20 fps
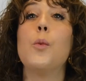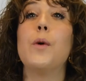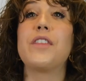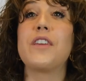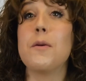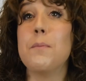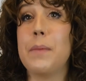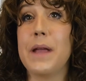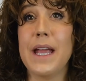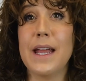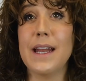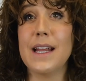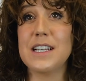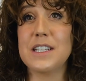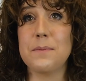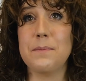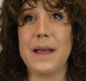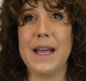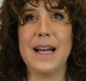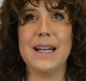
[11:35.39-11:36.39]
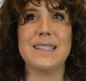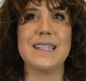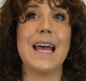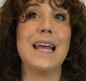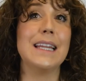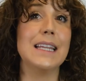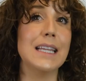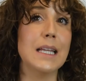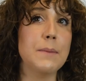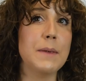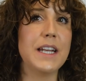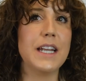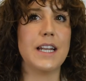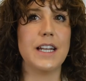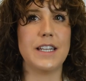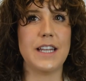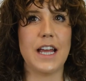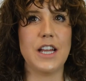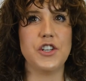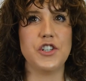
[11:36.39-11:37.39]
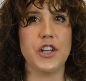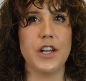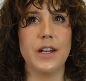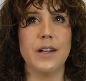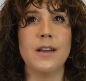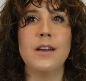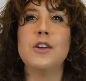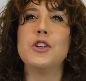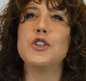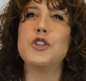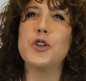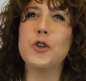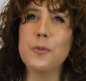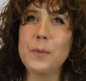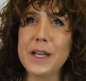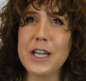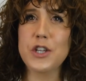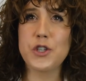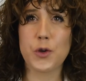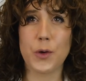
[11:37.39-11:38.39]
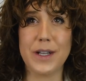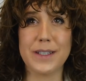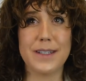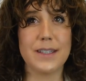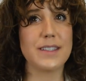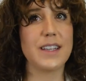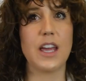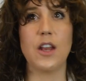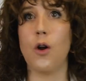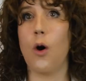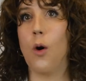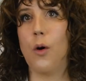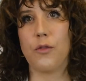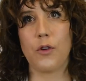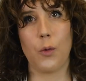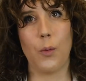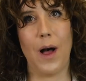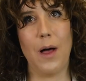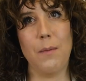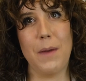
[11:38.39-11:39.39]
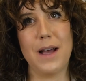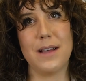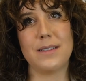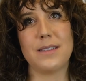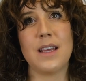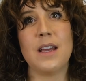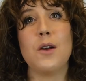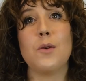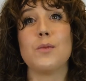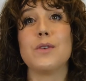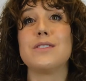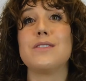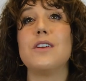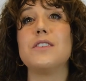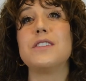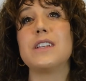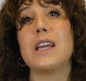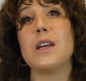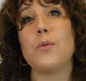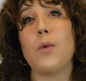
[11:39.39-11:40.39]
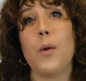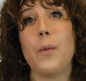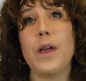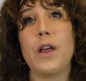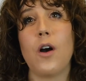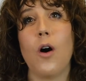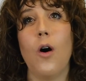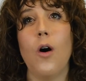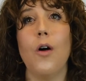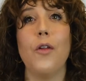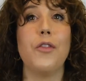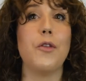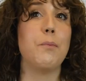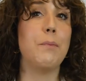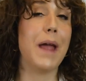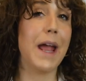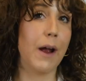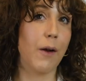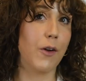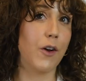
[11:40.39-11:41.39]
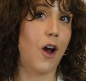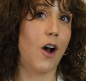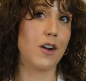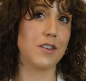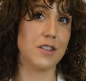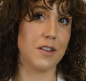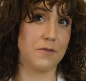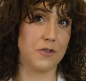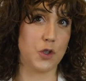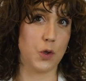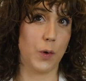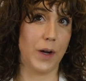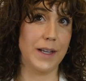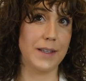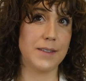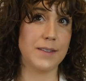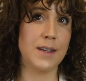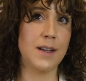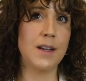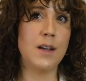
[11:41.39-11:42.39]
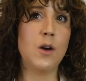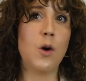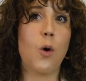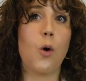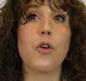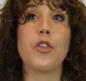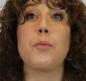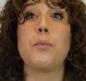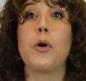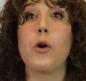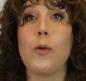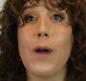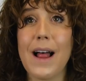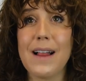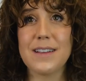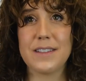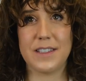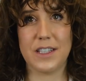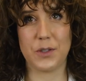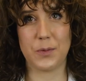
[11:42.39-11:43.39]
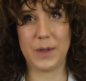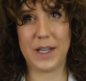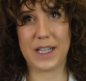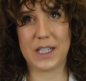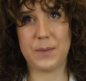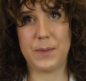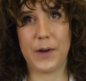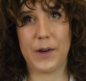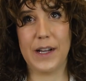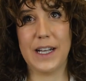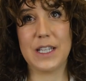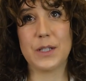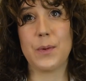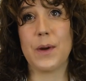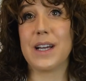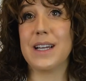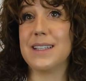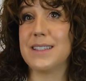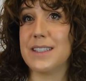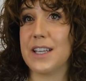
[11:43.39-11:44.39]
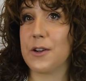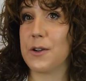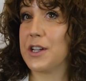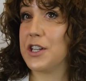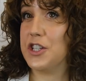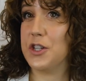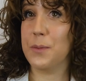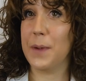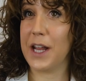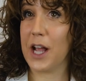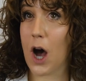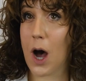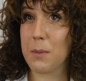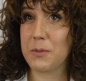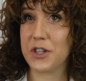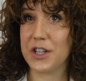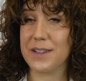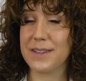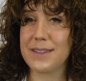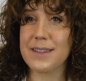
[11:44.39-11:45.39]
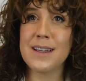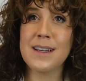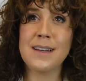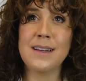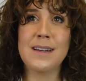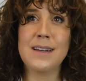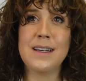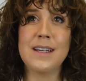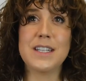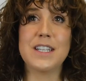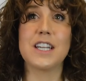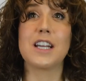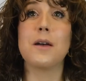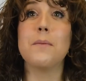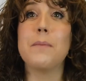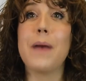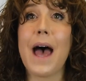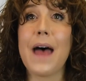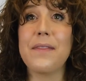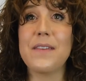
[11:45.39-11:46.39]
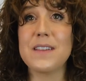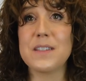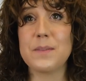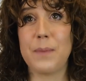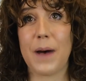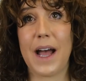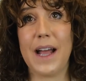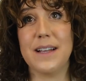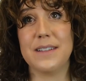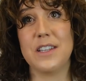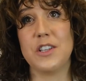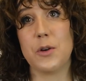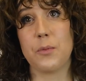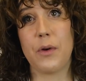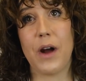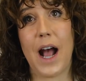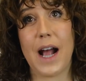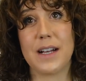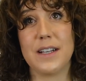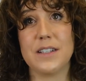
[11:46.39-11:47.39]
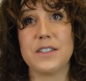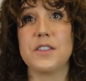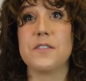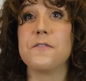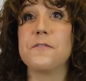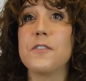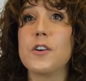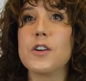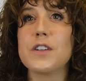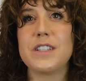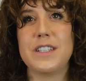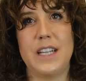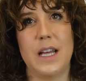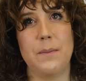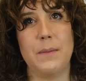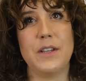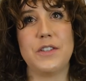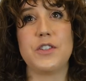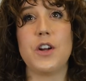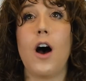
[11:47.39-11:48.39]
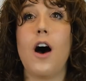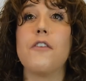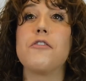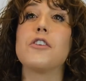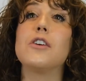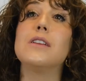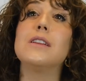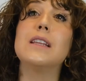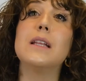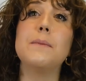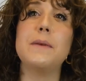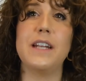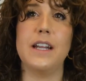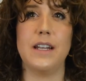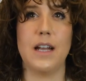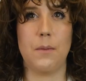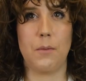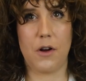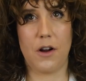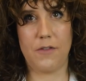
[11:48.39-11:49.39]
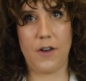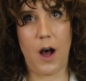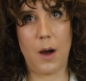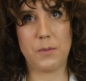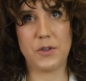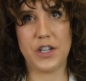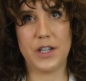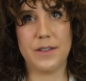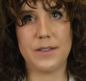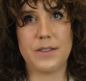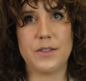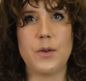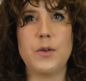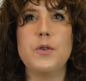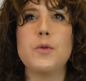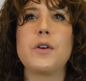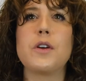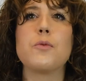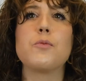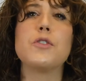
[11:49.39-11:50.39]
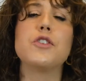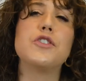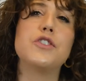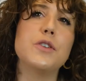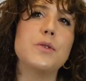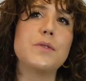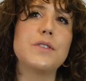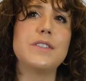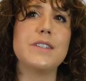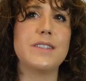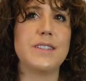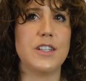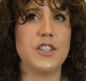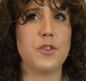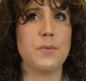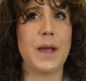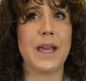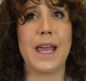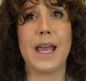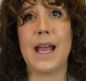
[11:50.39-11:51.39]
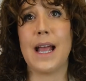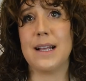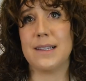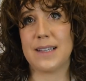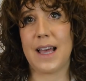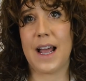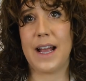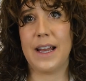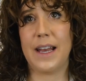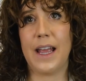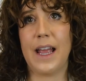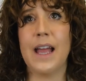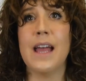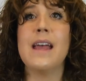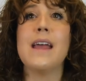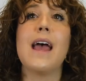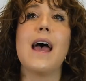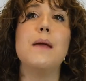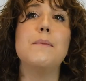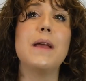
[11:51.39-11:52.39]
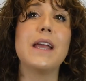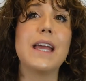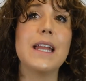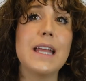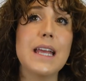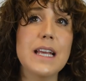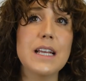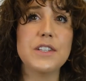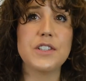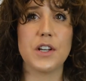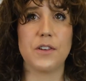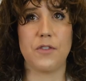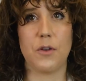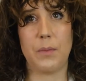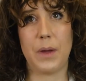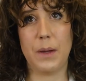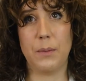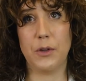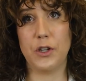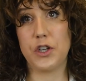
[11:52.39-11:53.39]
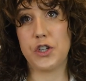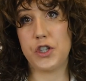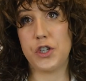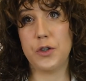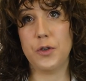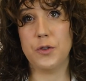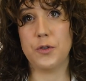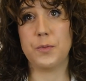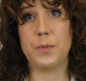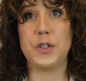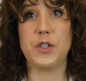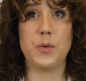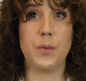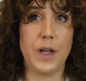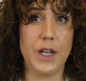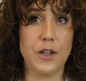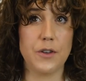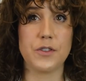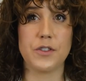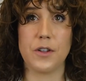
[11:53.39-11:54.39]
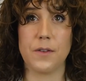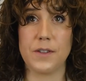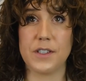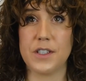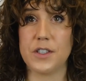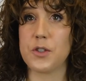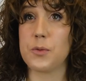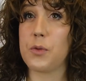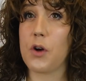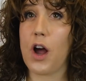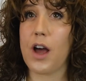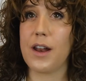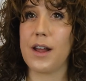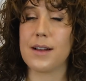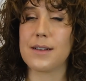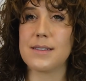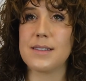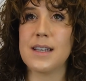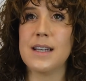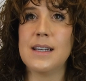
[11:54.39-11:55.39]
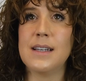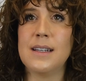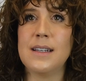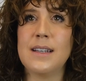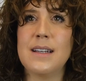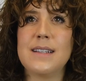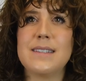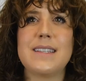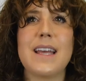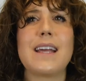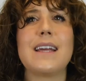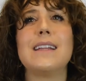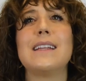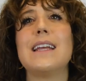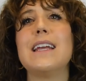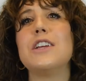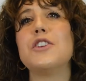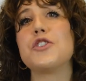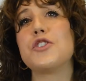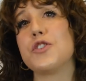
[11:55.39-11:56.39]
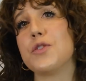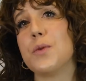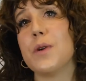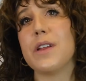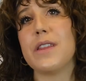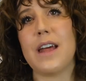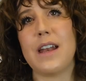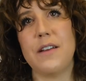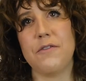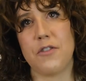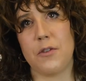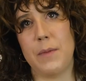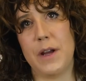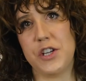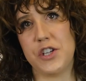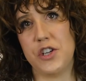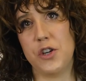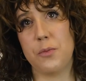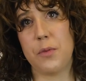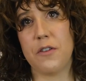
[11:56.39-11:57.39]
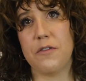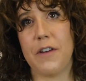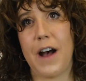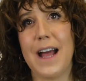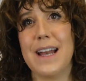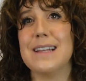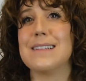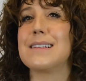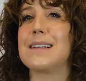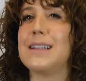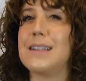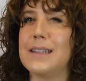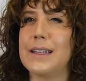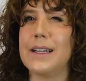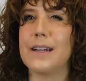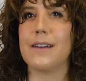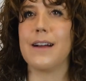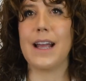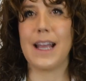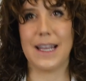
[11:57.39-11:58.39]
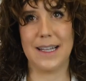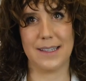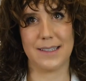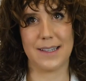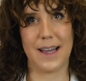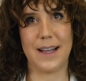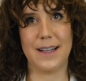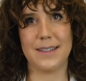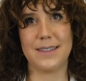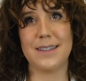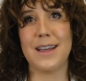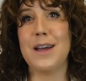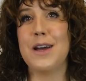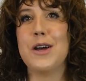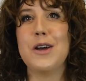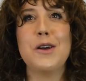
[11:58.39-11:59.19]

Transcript: With competing demands and limited attention, too many choices can overwhelm us, resulting in what we call the paradox of choice, or the paralysis we experience when considering too many options. To combat this bias in your practice, the first tip is to offer a limited number of options so you can reduce decision-making anxiety and make it easier for people to choose between your services or products. Secondly, ensure that information you provide is clear and concise.